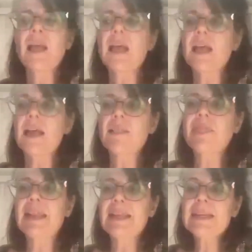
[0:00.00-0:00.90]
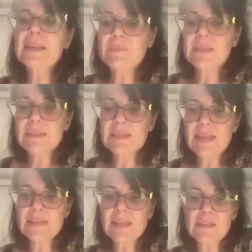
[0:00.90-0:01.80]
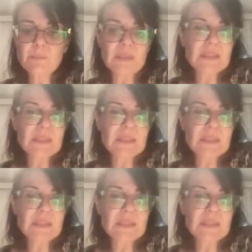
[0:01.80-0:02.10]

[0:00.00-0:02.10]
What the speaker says: The legal mistakes had been